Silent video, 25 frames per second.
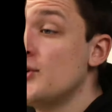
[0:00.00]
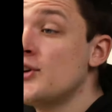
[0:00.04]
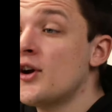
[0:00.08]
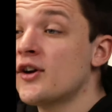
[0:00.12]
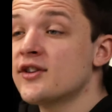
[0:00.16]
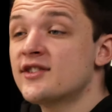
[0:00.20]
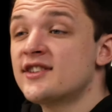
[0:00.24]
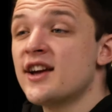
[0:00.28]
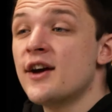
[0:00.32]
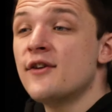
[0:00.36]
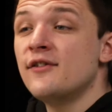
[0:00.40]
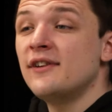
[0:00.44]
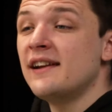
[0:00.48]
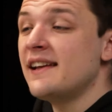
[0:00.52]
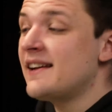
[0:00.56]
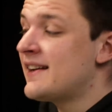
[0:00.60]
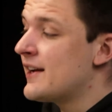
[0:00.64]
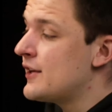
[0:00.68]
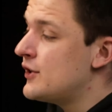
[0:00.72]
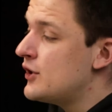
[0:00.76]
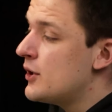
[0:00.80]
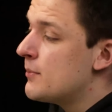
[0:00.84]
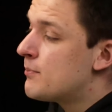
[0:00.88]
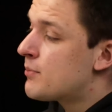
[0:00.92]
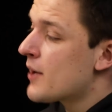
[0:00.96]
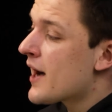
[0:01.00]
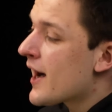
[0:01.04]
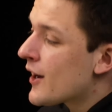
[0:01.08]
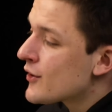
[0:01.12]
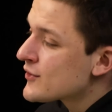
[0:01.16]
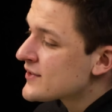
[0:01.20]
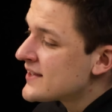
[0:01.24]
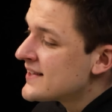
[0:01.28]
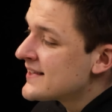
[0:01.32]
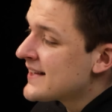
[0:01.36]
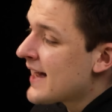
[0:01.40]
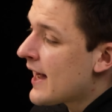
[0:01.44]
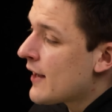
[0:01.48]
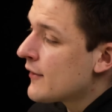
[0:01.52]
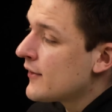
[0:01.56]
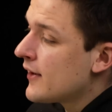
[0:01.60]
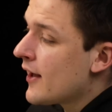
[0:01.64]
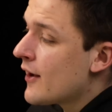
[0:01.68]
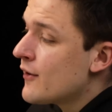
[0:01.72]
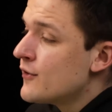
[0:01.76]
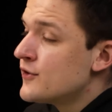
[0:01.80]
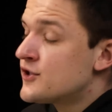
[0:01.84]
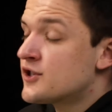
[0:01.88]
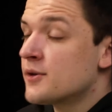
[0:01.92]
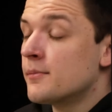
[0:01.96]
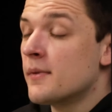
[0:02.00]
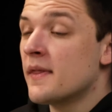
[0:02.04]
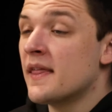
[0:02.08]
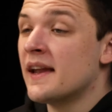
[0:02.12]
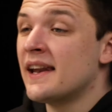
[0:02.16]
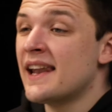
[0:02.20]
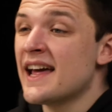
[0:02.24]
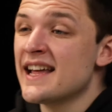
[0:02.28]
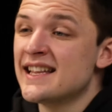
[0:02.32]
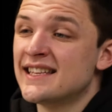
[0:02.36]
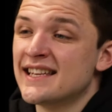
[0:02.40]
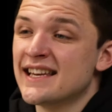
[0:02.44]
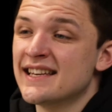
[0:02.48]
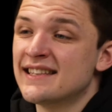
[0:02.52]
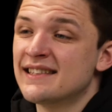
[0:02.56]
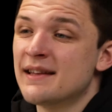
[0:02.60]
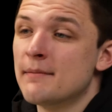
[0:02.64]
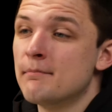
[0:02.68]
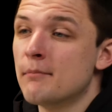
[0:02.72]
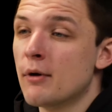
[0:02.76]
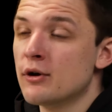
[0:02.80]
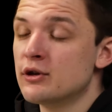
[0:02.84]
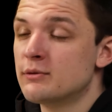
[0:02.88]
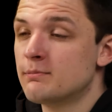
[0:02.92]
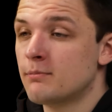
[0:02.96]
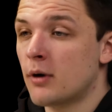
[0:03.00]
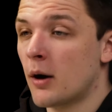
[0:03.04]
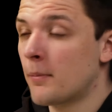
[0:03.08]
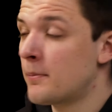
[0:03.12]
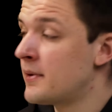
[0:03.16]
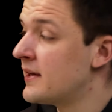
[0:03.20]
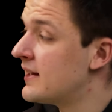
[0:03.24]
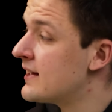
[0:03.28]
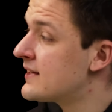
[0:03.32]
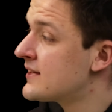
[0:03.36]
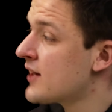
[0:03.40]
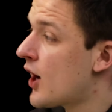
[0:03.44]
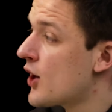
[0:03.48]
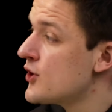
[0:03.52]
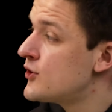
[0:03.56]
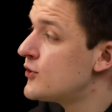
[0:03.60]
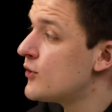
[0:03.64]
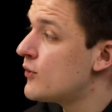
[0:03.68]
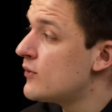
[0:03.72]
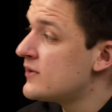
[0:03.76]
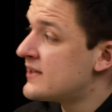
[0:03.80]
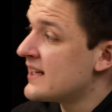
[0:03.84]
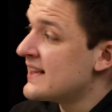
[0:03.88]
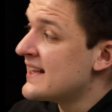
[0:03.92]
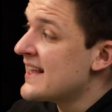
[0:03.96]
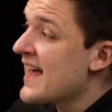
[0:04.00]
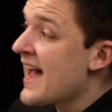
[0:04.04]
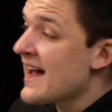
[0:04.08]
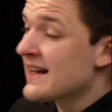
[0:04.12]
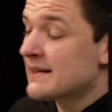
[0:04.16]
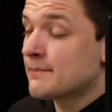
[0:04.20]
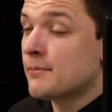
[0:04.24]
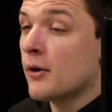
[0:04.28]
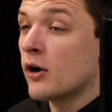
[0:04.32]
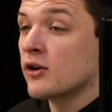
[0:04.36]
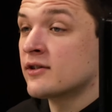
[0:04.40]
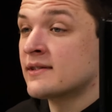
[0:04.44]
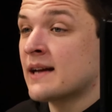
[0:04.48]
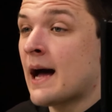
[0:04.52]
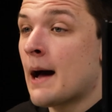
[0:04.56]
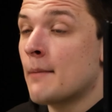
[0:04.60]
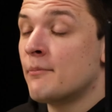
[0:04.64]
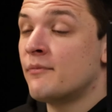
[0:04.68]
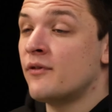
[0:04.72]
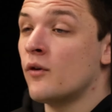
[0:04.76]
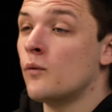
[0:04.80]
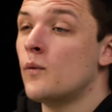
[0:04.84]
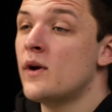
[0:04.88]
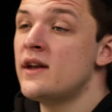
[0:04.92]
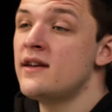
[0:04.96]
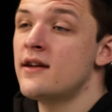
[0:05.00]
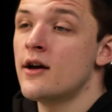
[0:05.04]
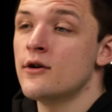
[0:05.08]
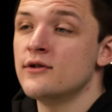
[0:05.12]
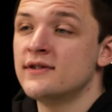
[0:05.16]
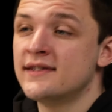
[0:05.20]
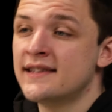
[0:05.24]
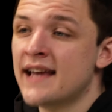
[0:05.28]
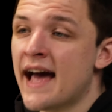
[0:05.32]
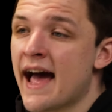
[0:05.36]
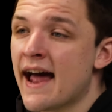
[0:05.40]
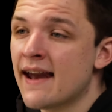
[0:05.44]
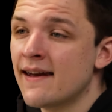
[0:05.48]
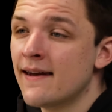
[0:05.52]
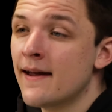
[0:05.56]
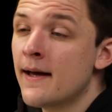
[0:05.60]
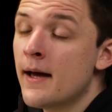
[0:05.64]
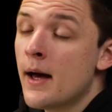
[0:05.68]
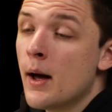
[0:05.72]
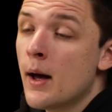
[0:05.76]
Not only can you browse and download some of the latest and most popular titles in the Xbox app for Windows 10,